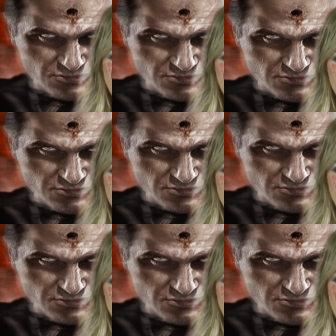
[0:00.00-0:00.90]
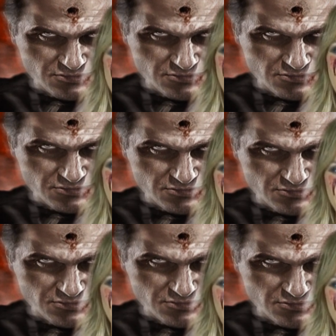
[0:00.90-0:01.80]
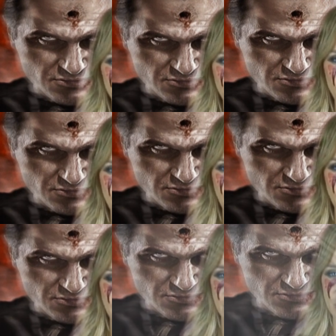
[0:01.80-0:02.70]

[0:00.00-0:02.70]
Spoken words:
[no speech]